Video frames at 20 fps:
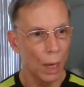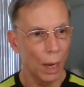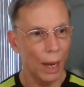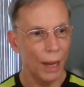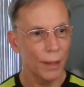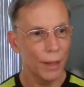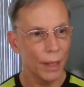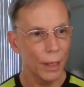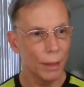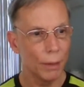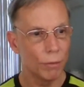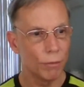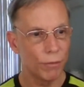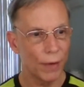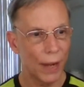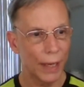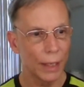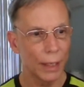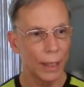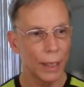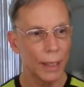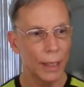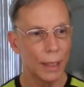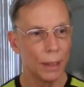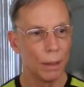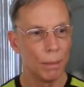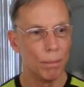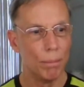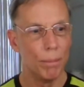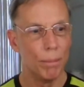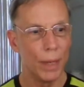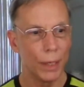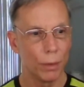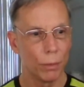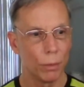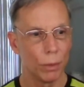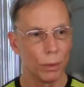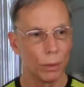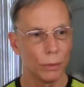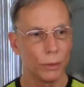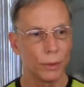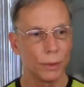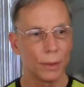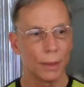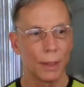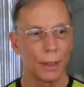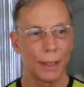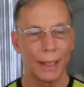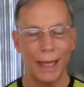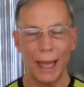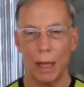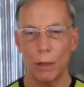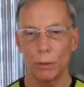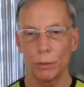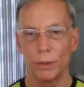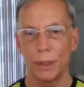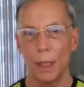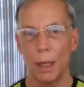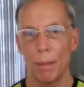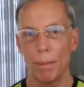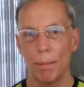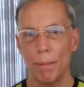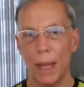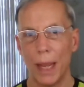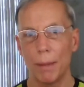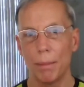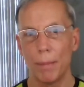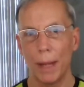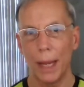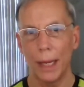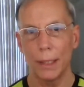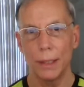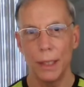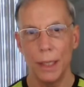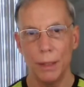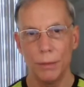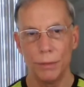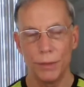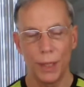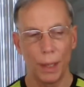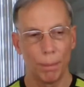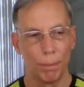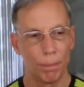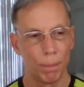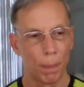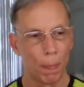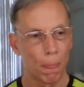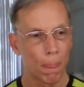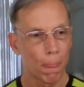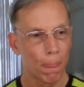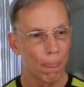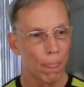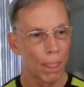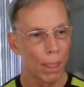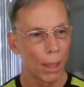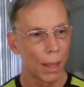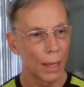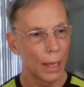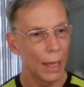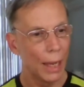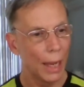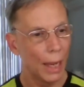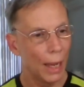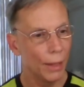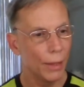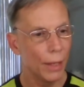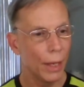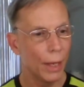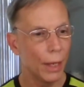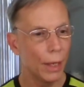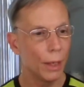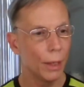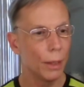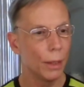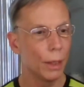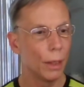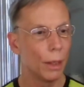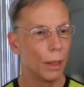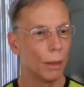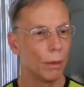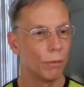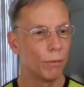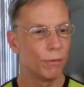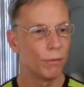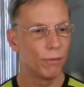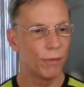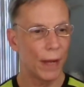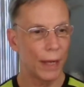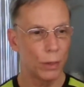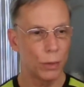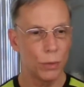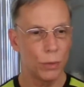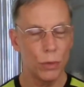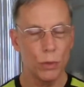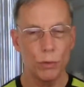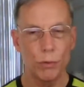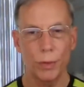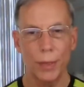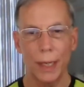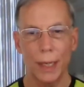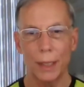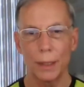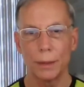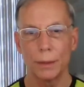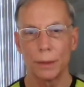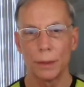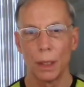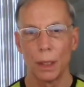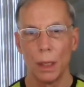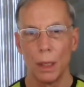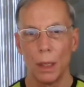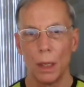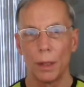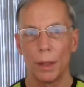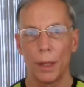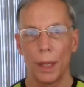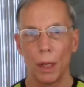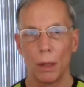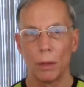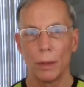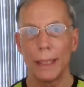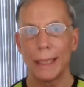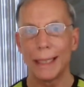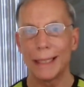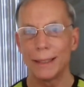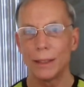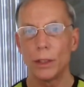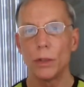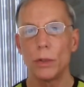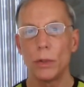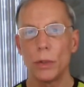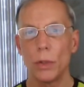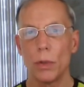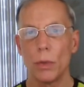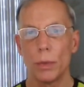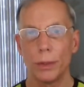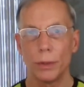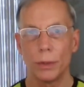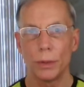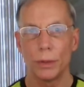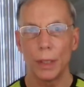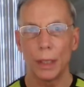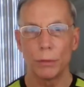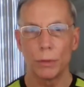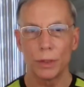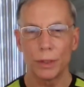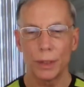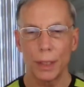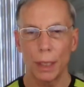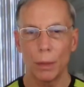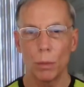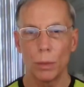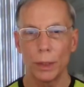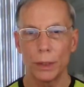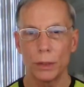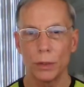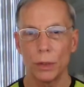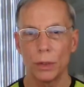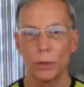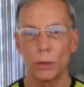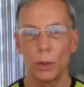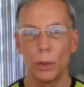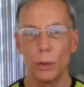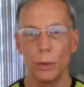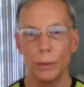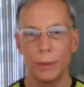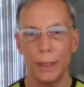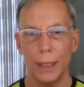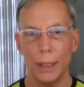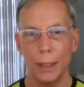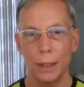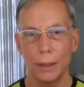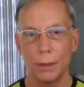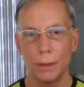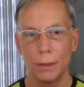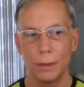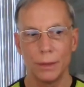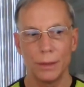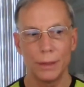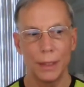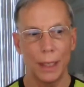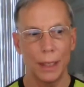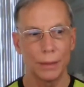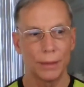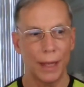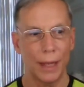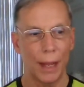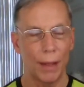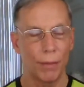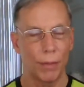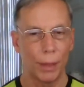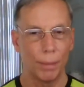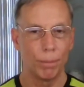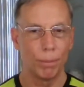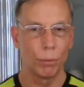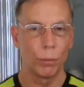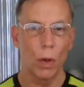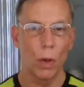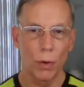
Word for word: And then finally, minerals, calcium and magnesium, and then phytonutrients. They only listed two, which is interesting, which is lutein and zeaxanthin.